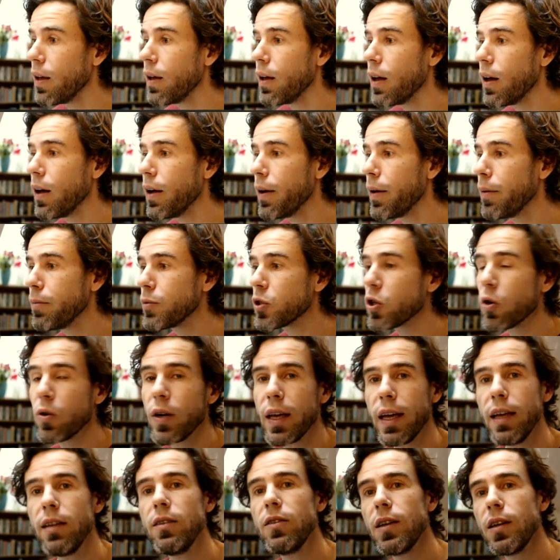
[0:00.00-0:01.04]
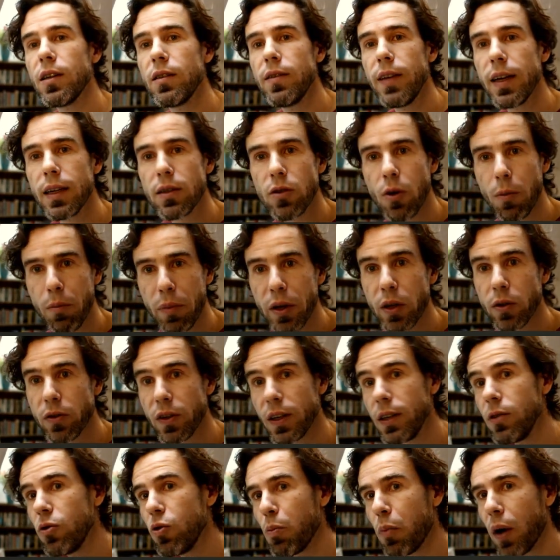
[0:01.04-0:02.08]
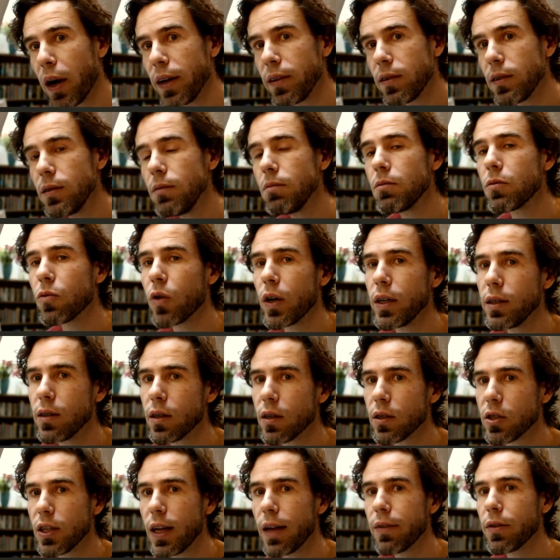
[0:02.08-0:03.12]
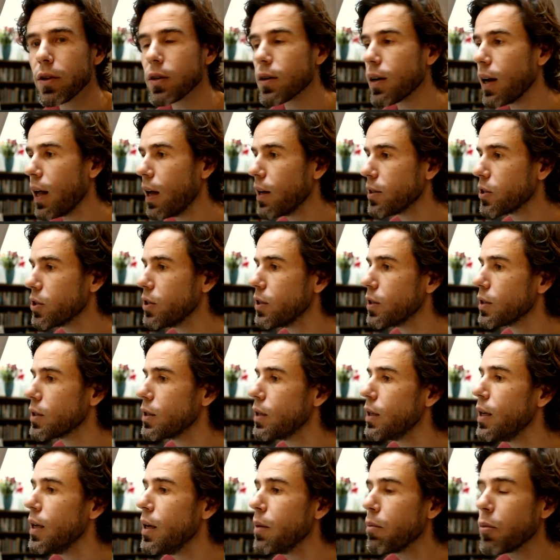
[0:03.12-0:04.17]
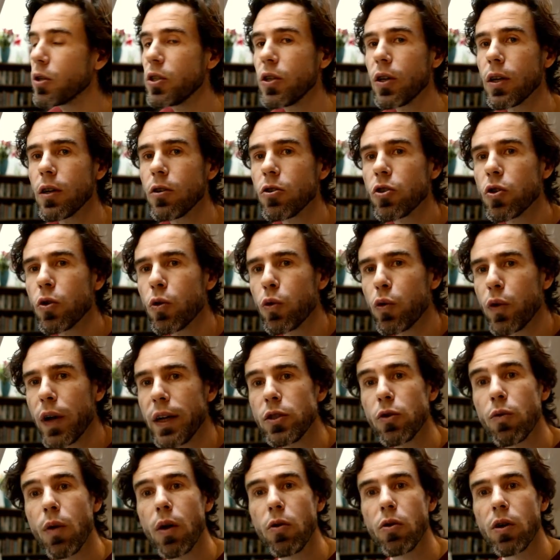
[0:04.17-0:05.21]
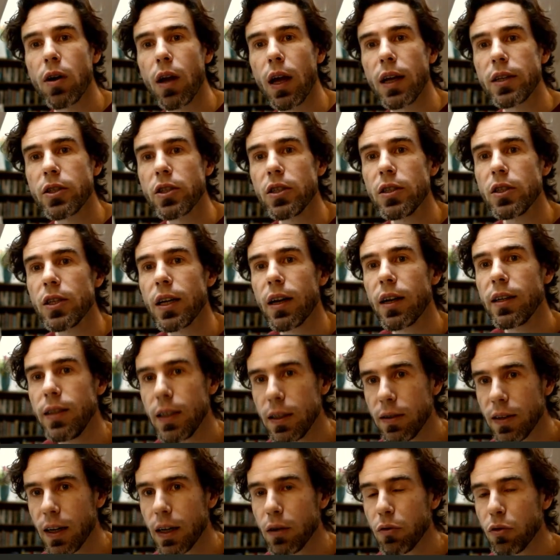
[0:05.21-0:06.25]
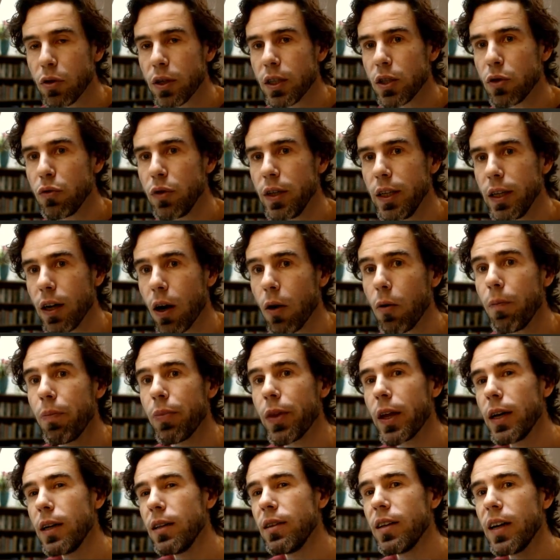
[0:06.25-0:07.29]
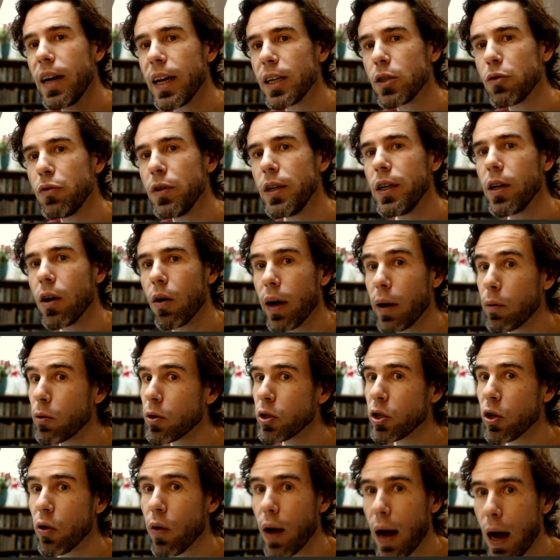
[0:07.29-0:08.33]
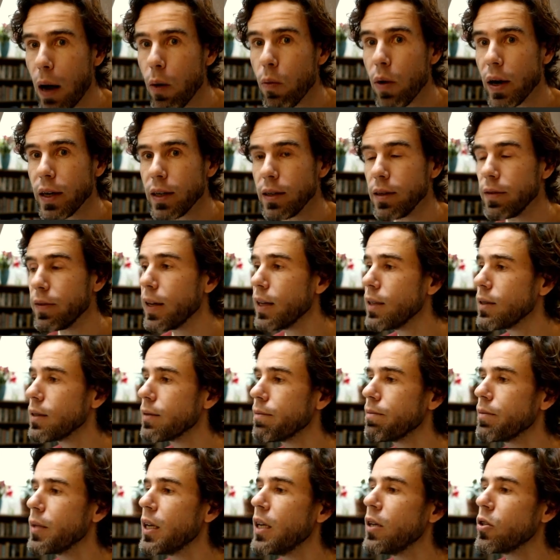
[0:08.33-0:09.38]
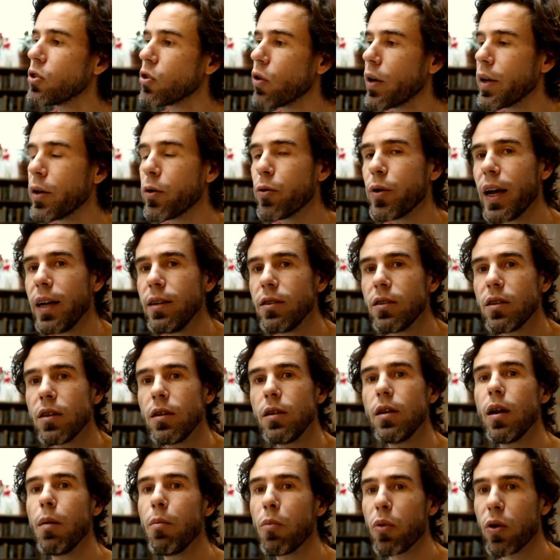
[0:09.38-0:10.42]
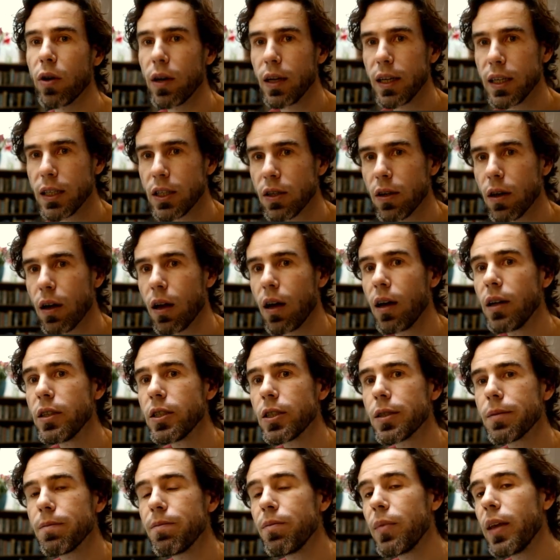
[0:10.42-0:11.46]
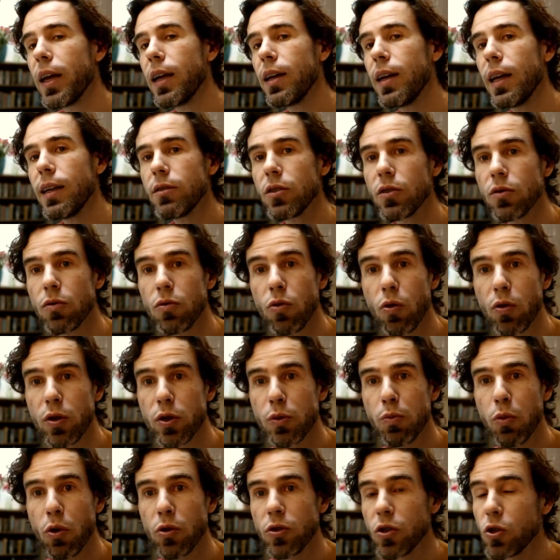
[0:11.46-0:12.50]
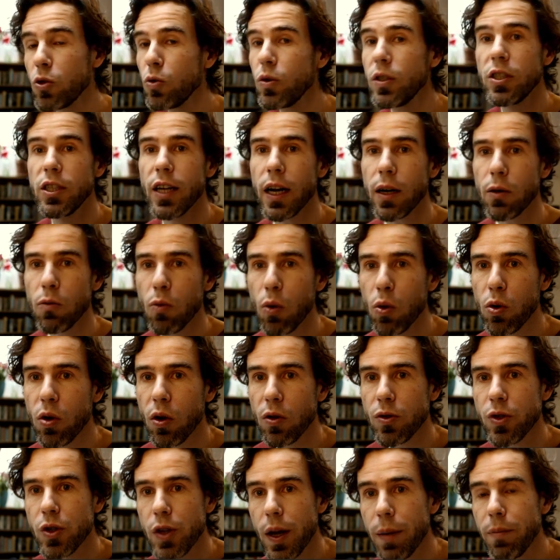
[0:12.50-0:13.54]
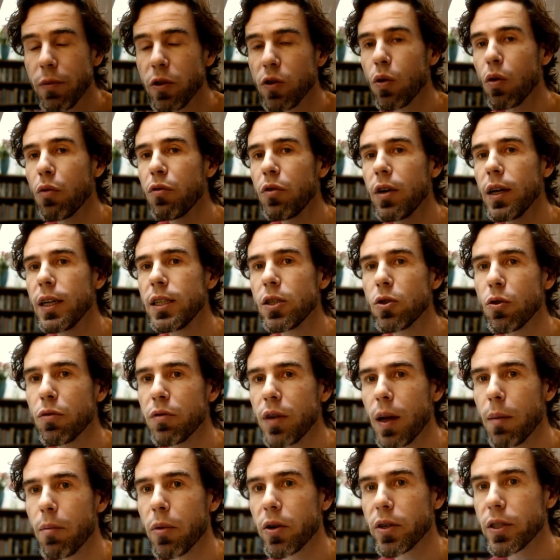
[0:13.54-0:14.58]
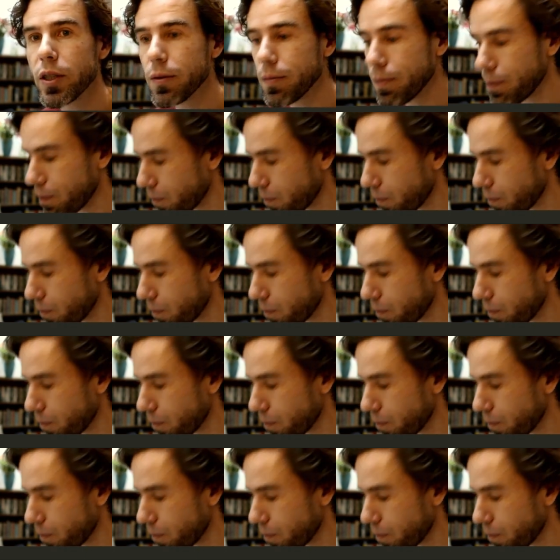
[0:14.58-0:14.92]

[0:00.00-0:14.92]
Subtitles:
So the int and the dict are built into Python, right? They're standard classes, but you can also create your own classes, and I did that for this video. And in the next video, I will show how I did that. So I created the number list class, and that corresponds to the general concept of a list of numbers.